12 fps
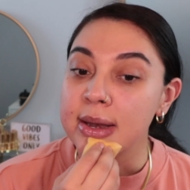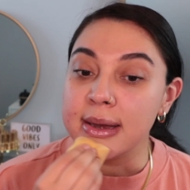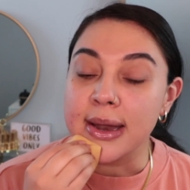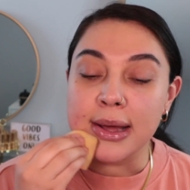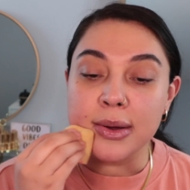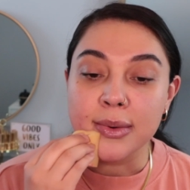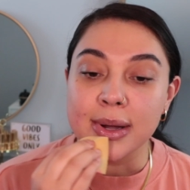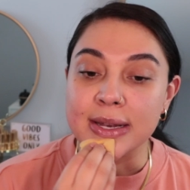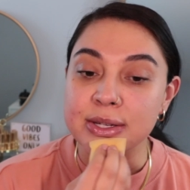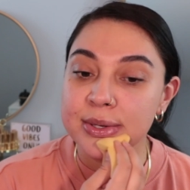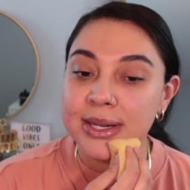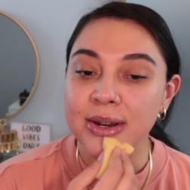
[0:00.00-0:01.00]
Now, I
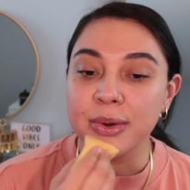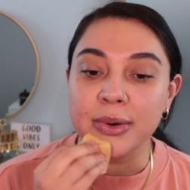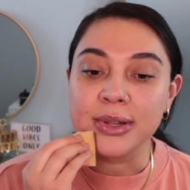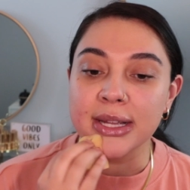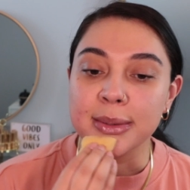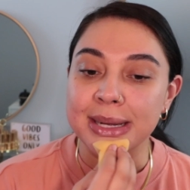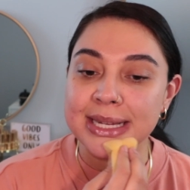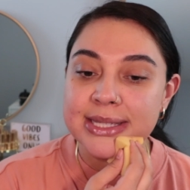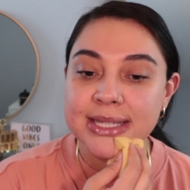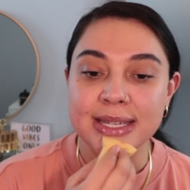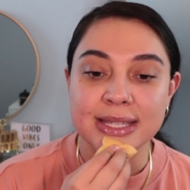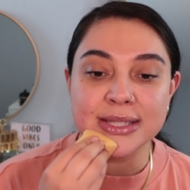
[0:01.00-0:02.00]
do get oily on my
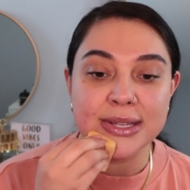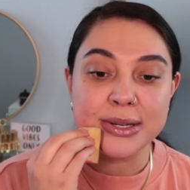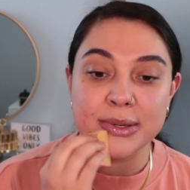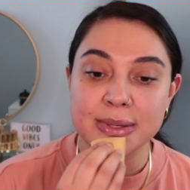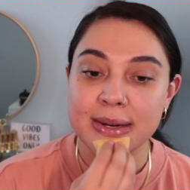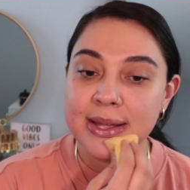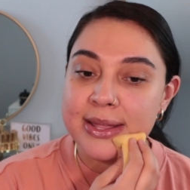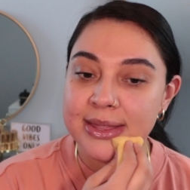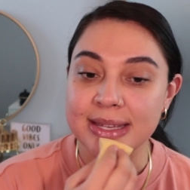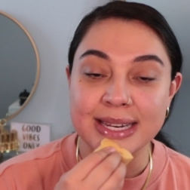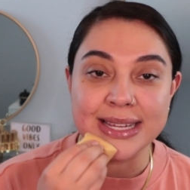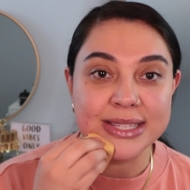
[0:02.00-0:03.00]
T-zone.
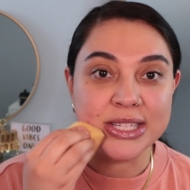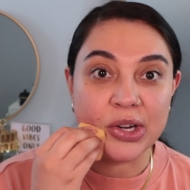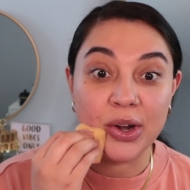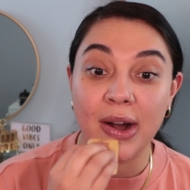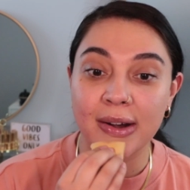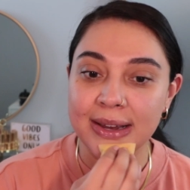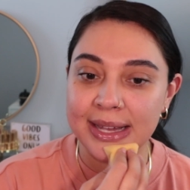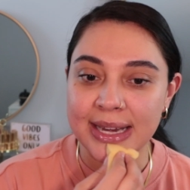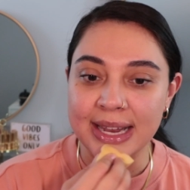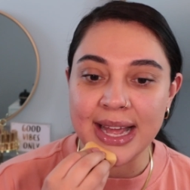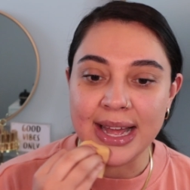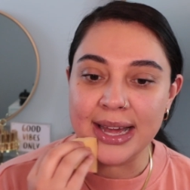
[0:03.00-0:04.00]
The days here are
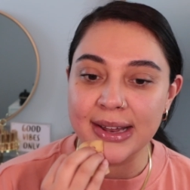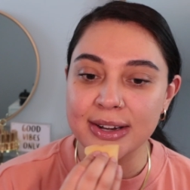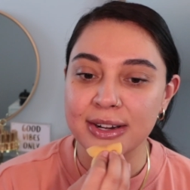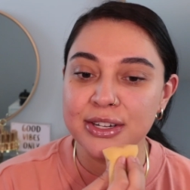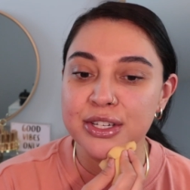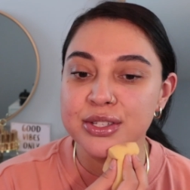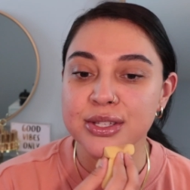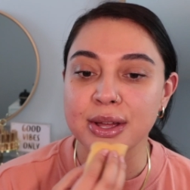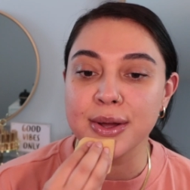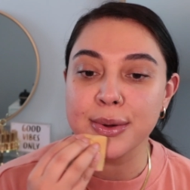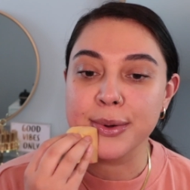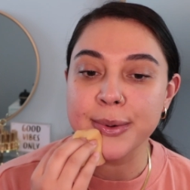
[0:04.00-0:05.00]
getting hotter,
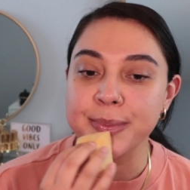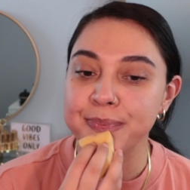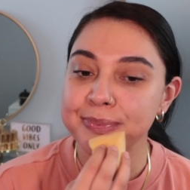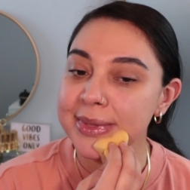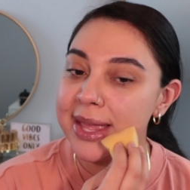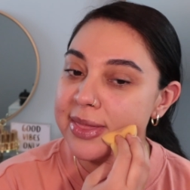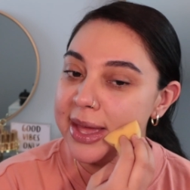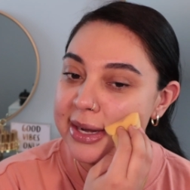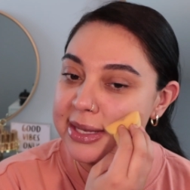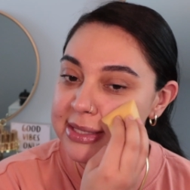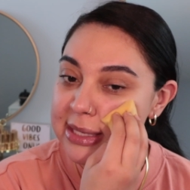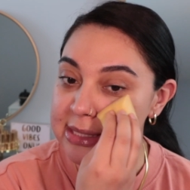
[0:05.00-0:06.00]
so that
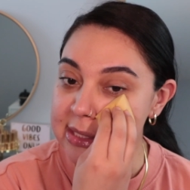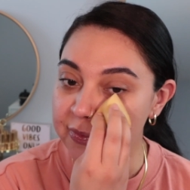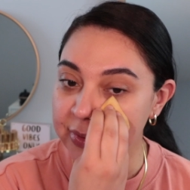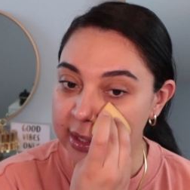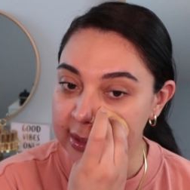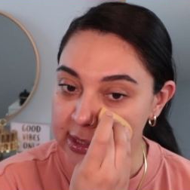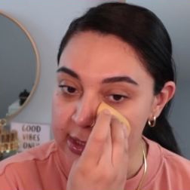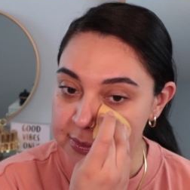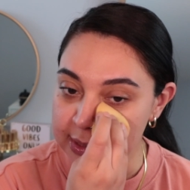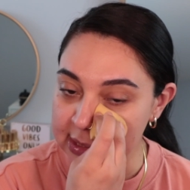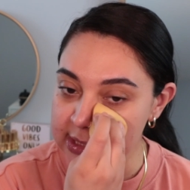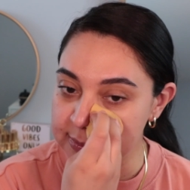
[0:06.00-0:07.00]
is definitely to
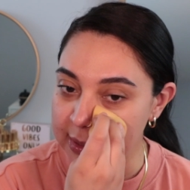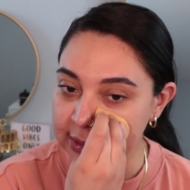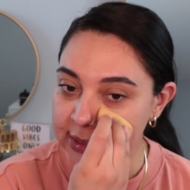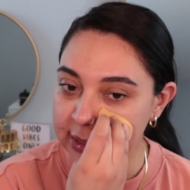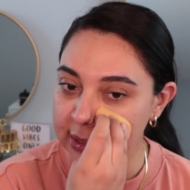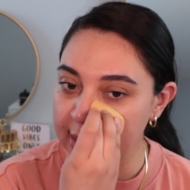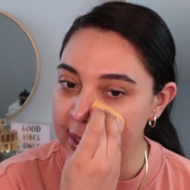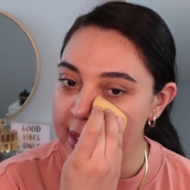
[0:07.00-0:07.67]
be expected.